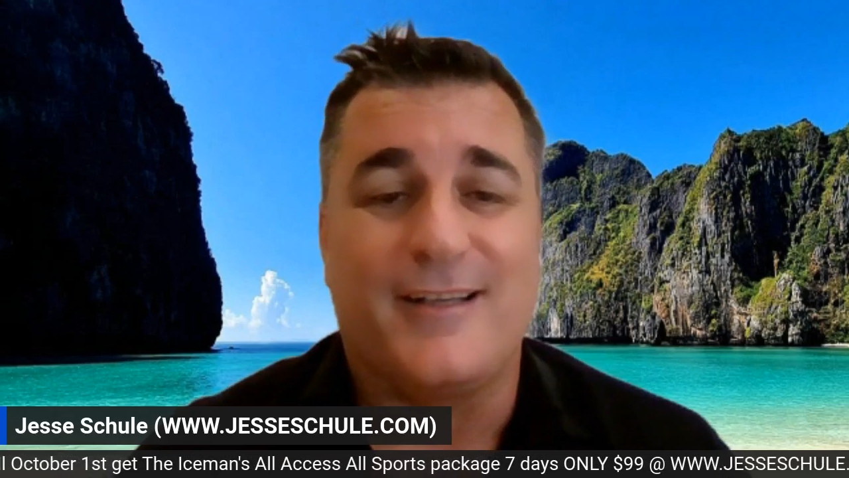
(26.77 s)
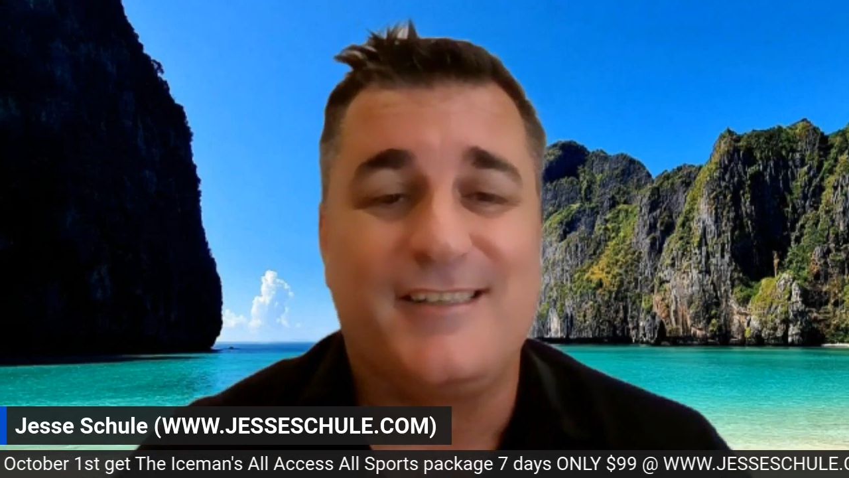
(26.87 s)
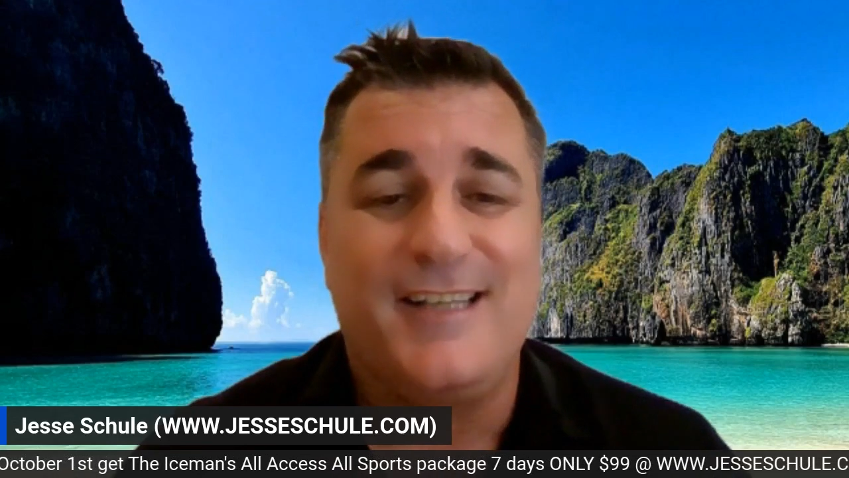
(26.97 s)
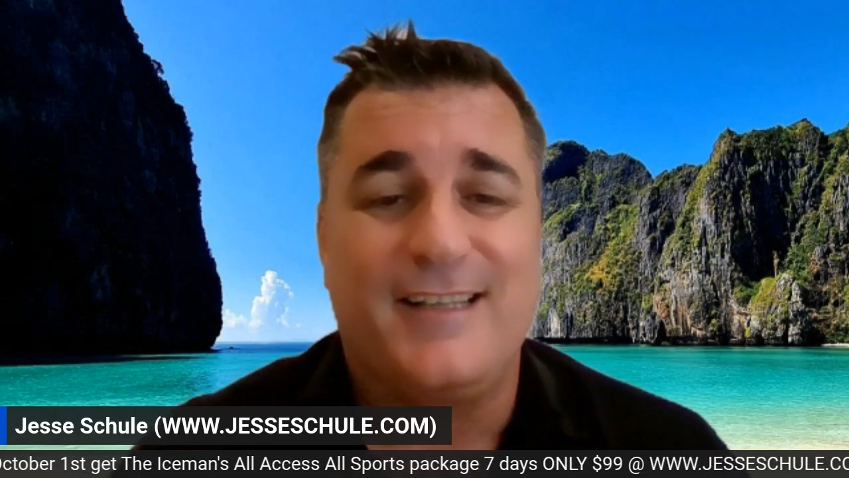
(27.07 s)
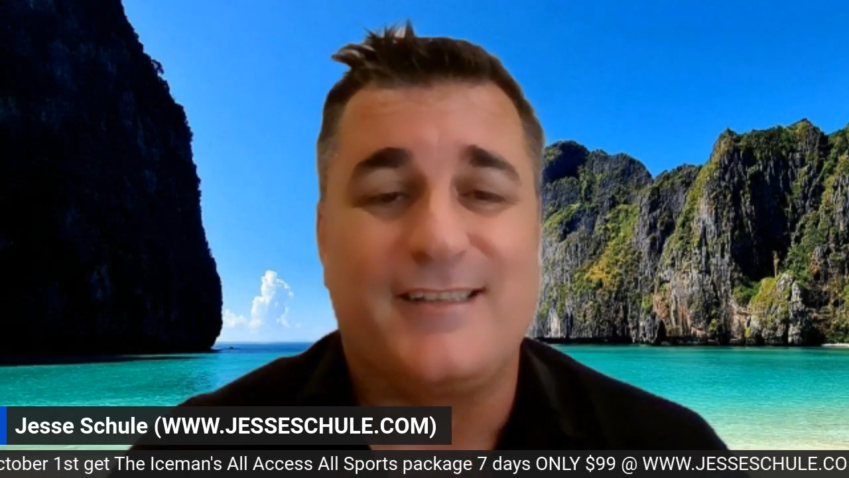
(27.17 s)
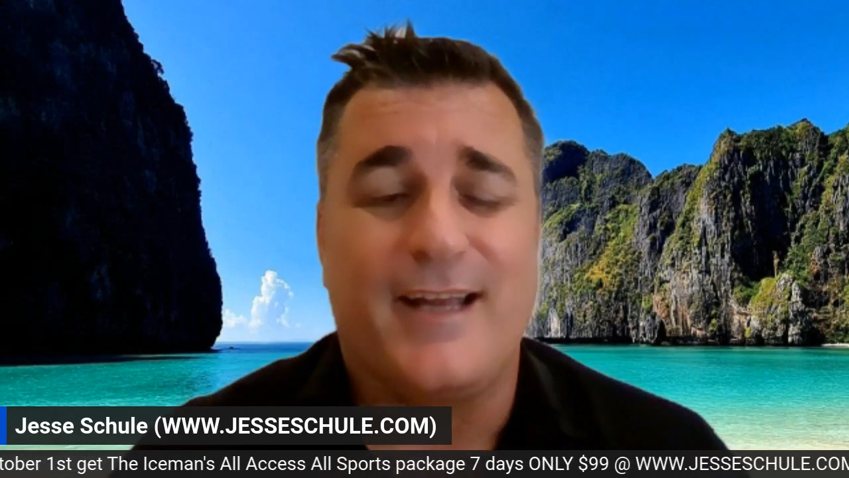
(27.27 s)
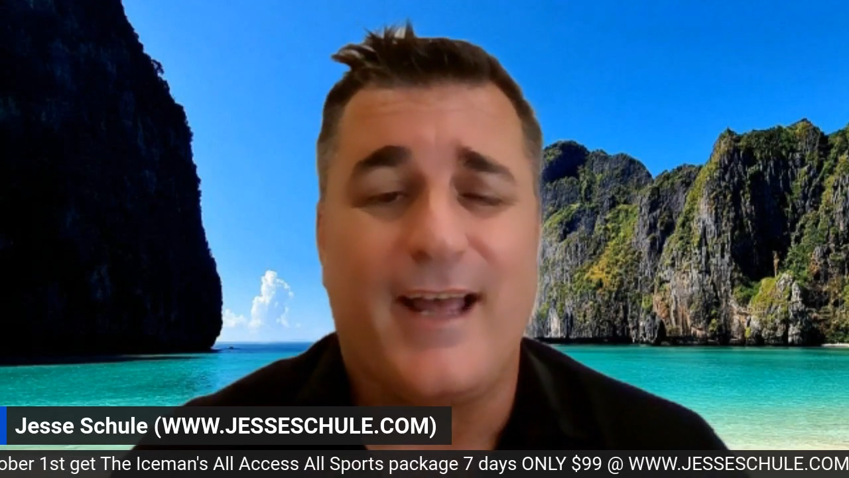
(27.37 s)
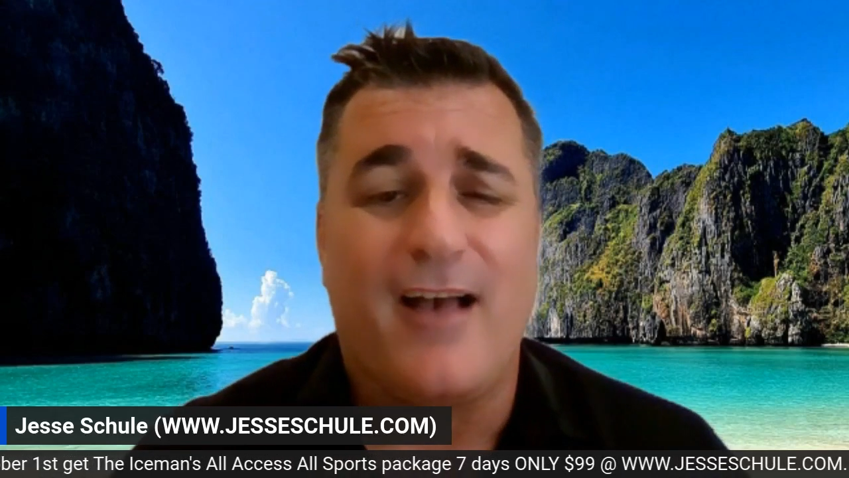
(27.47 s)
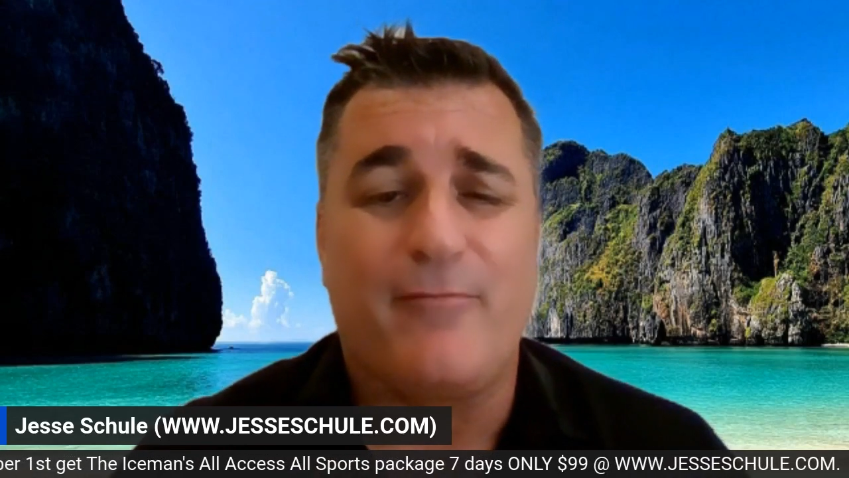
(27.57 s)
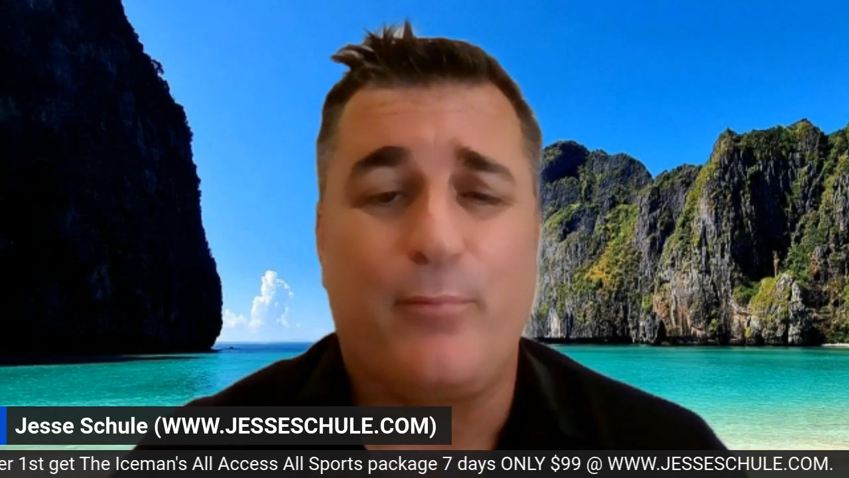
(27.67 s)

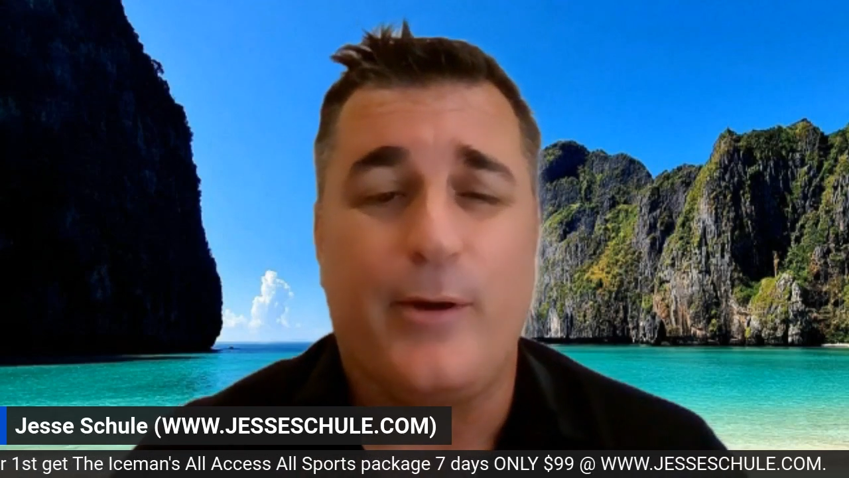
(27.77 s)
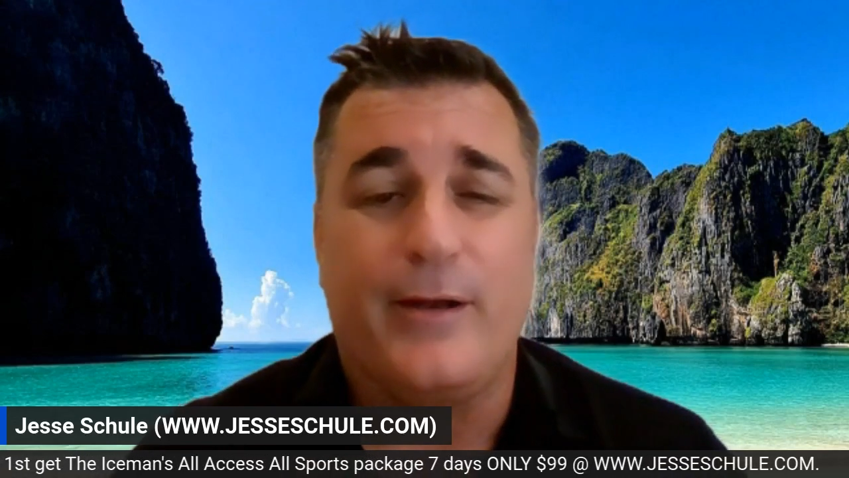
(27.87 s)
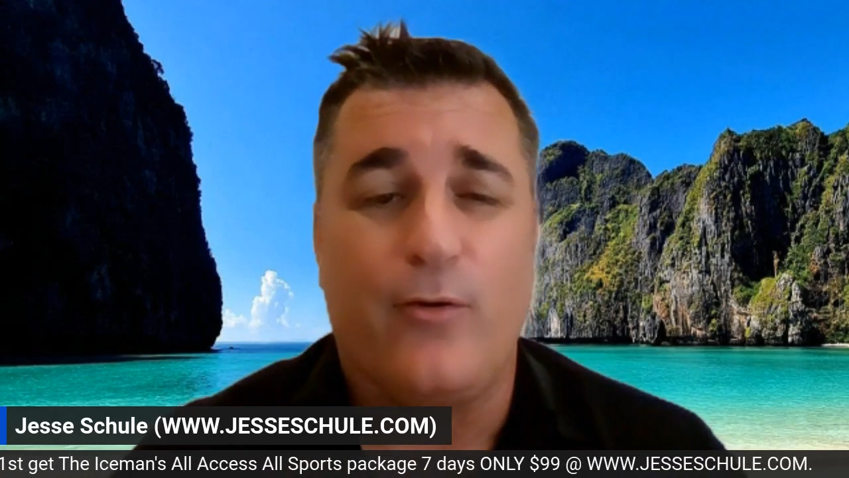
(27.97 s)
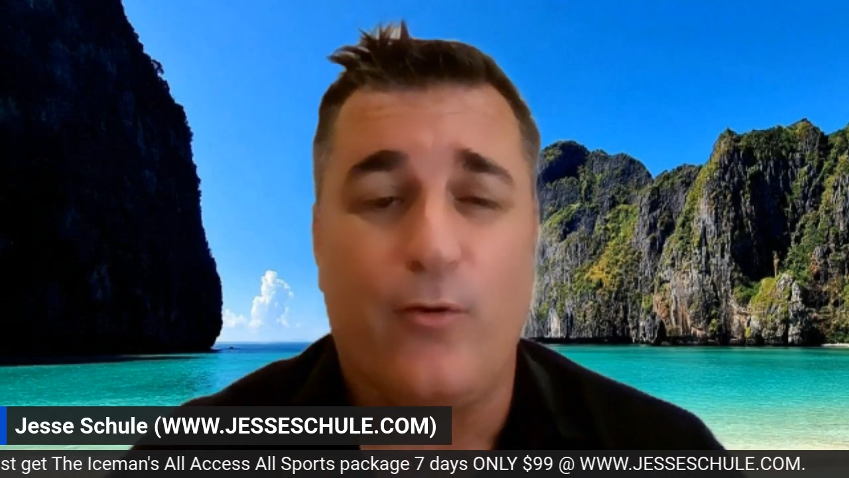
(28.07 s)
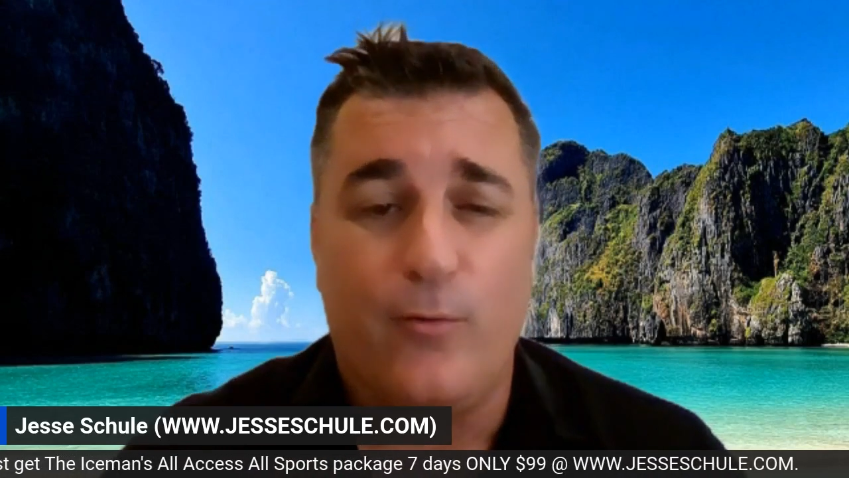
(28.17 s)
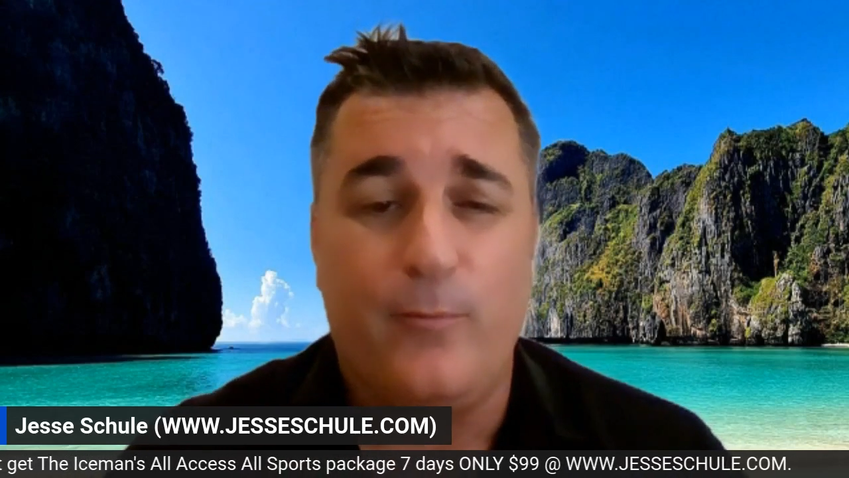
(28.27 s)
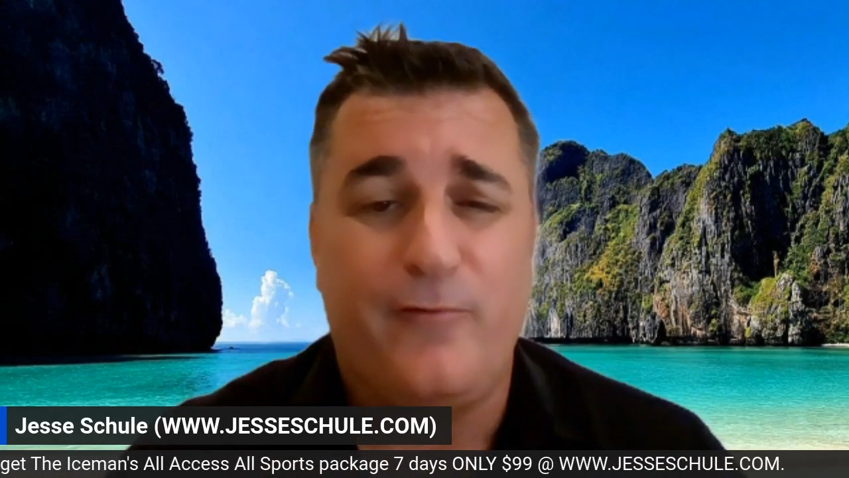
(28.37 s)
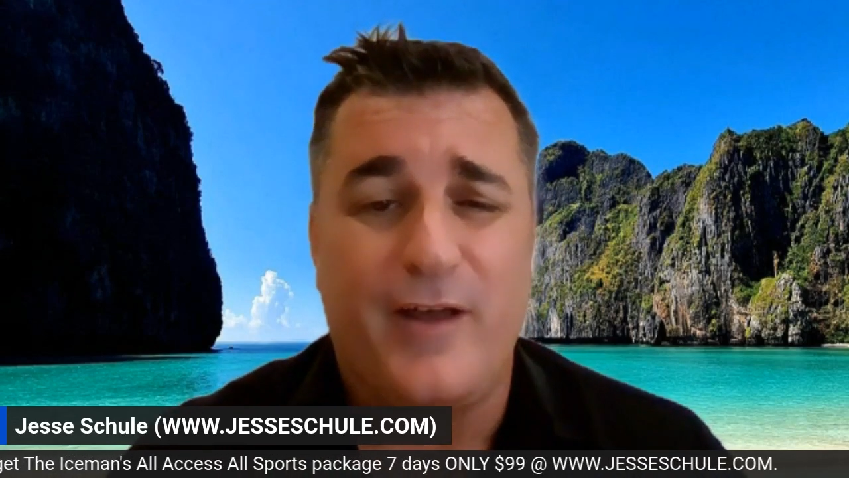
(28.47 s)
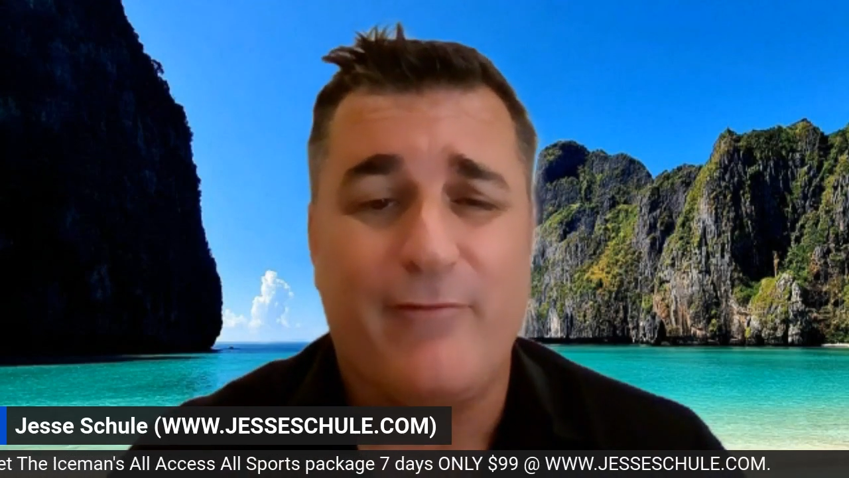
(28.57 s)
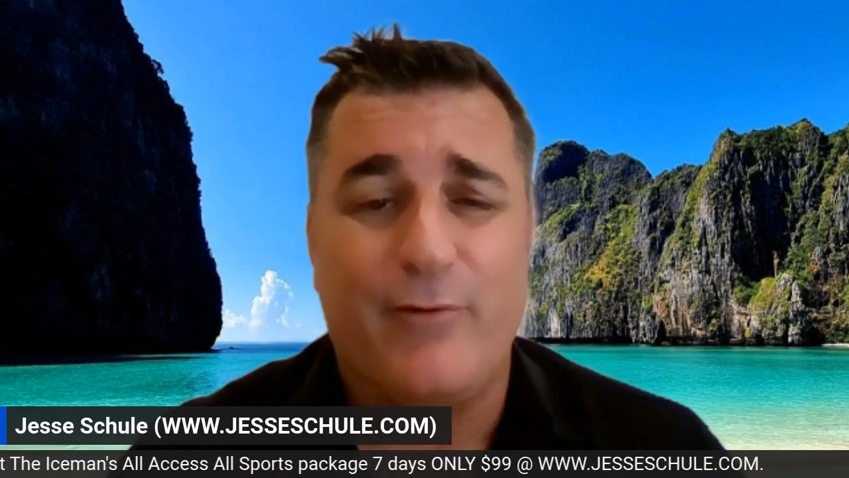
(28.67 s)
6.5-point home
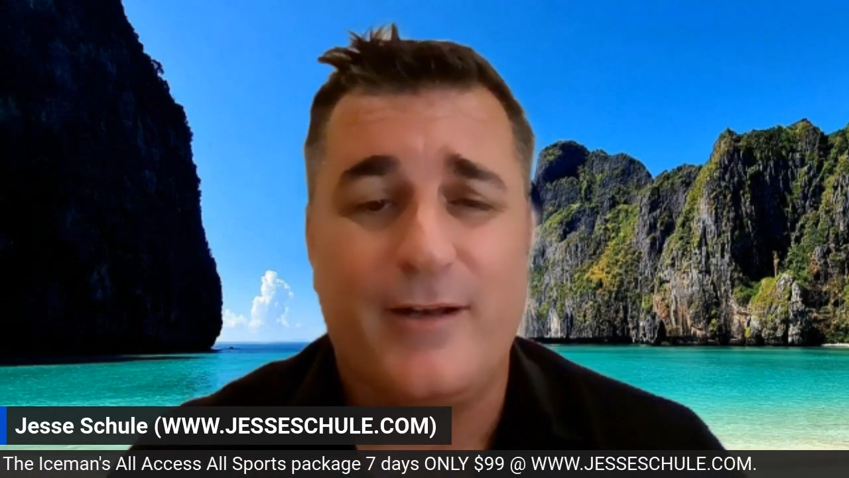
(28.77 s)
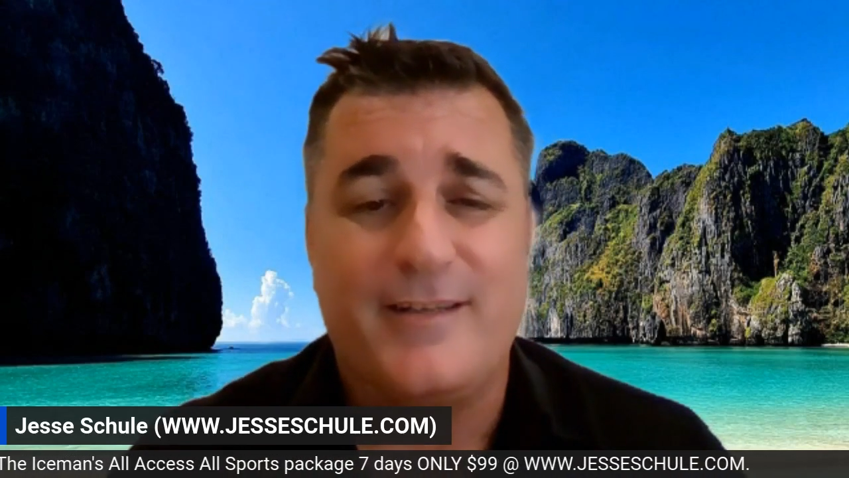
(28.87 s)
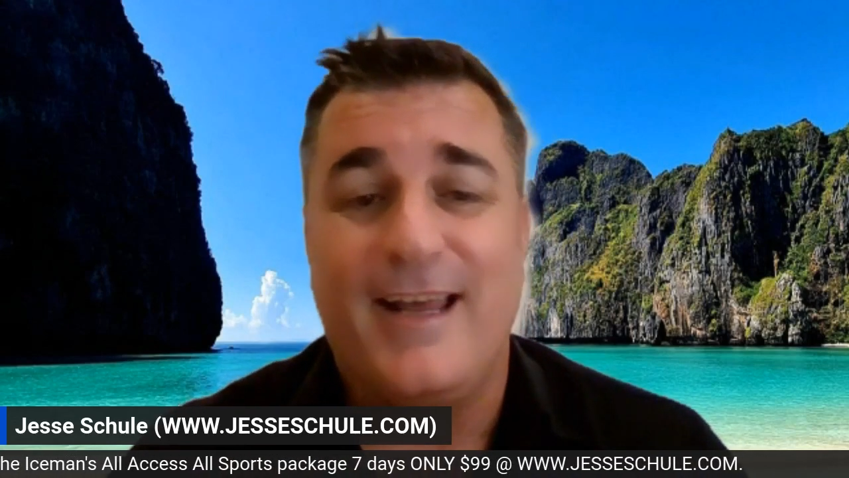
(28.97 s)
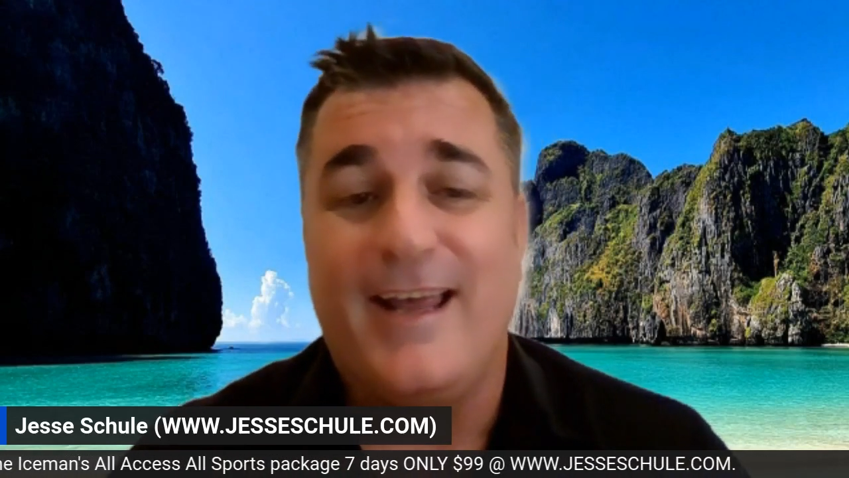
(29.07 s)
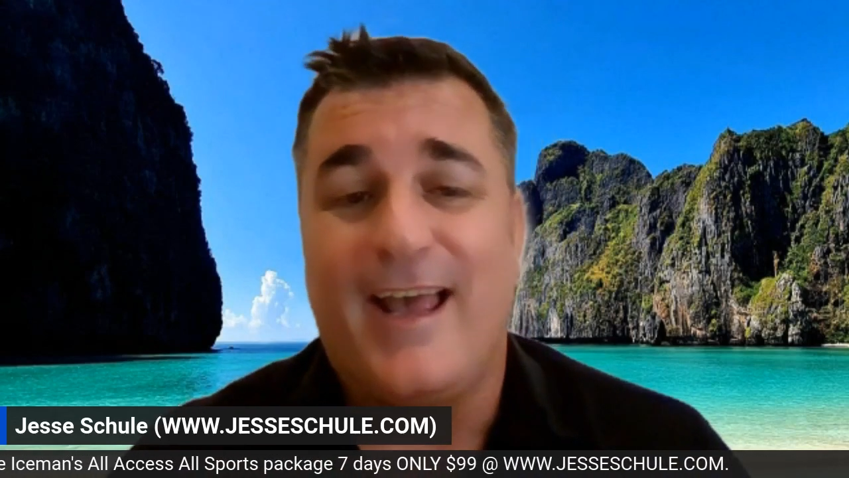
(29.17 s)
favorite.